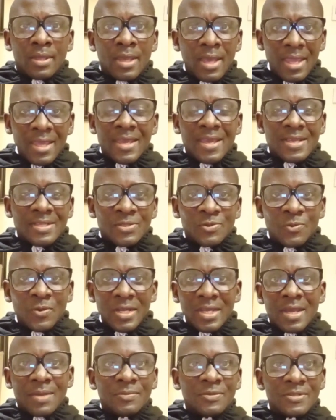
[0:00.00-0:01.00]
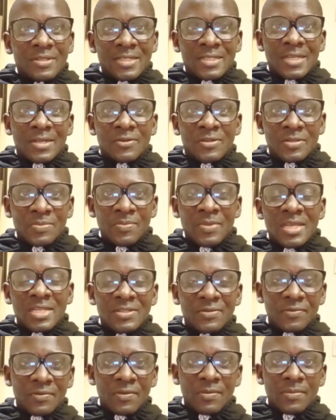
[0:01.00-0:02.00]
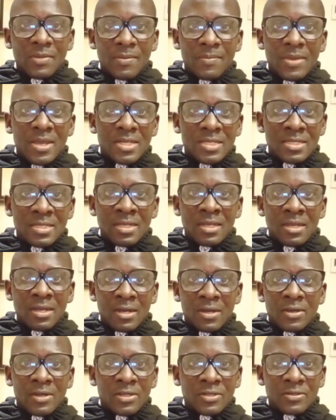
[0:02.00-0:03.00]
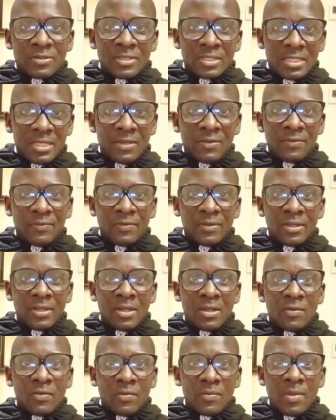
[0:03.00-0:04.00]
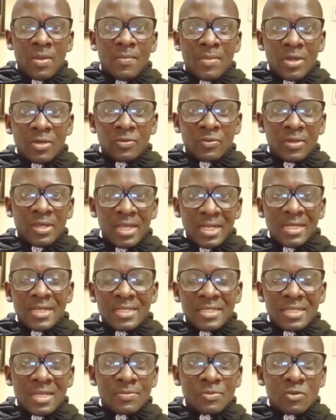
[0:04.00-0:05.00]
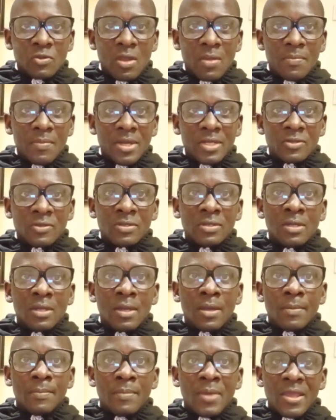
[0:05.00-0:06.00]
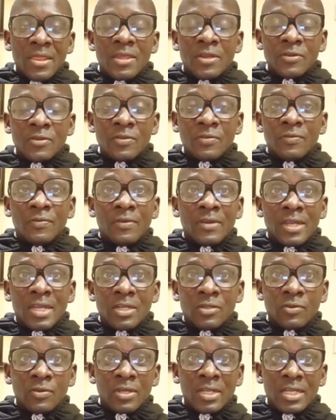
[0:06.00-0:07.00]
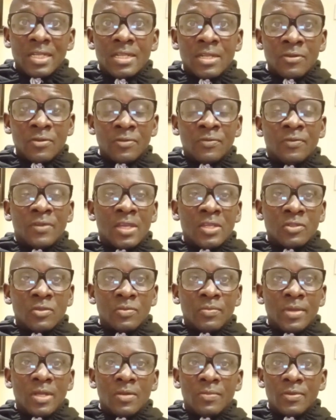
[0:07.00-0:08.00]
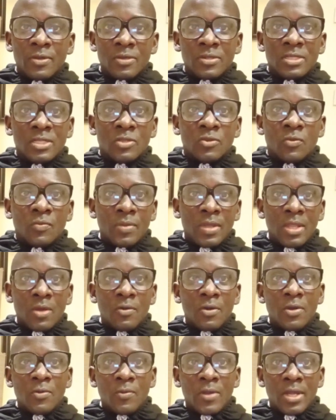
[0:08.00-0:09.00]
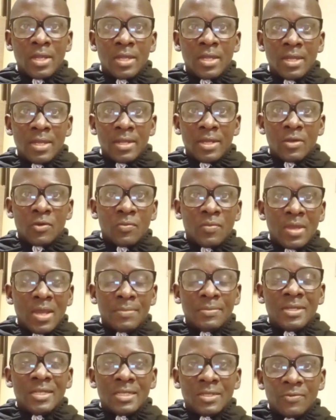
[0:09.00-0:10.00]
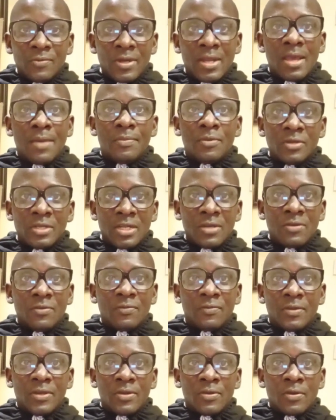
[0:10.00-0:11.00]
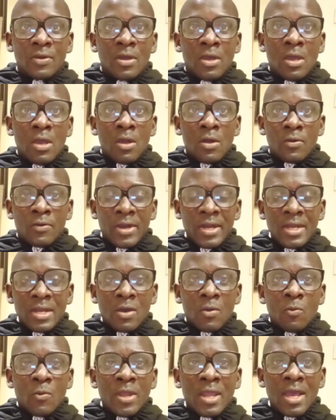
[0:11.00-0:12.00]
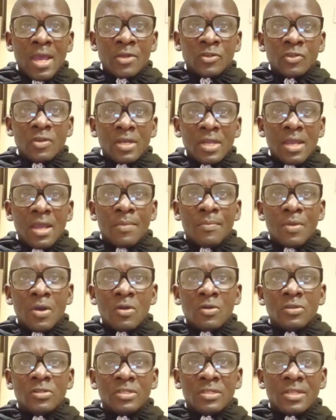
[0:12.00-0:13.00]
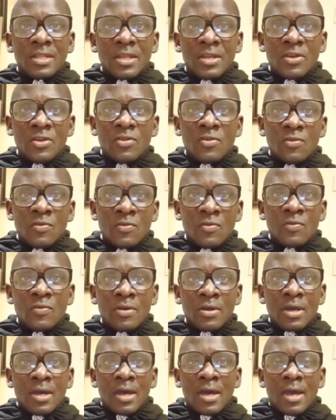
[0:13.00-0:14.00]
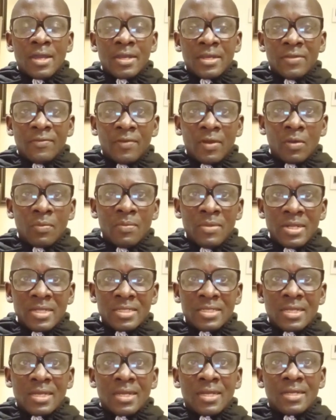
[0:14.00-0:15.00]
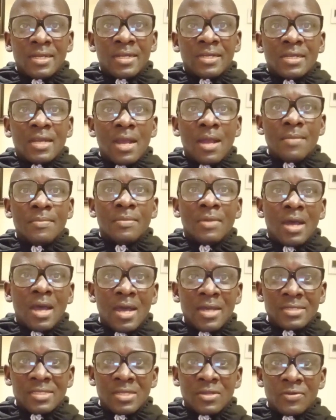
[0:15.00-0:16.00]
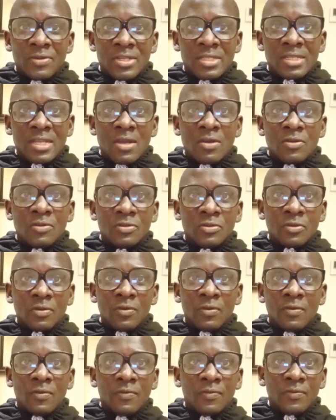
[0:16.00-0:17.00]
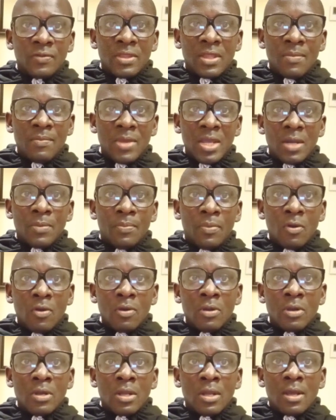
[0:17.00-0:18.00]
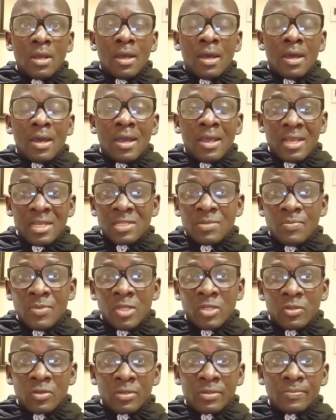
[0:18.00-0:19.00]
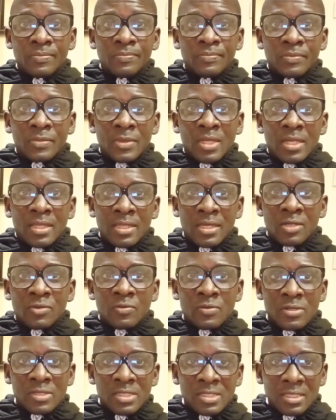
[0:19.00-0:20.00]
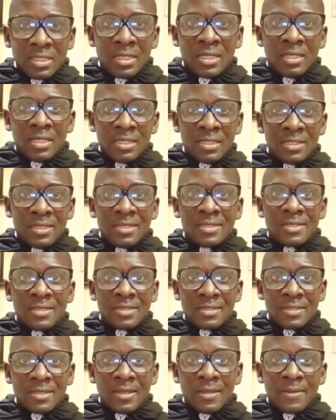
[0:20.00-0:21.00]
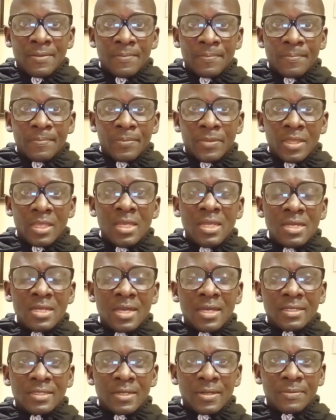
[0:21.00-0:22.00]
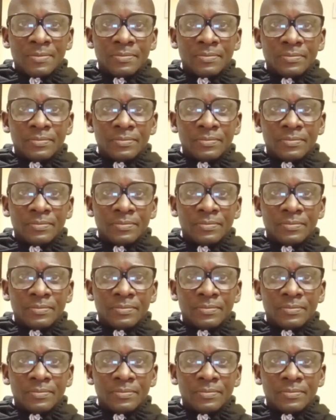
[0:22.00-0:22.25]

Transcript: Hi guys, welcome to this channel. It's Mex from the Mex Creation TV. Remember to hit the subscribe button. By the way, don't forget to hit the notification bell because it will be the only way it will be updated when I upload a new video. Right now, we are talking about the new developments that come as a result of the Milpo exhibition that was in DCC in Qatar.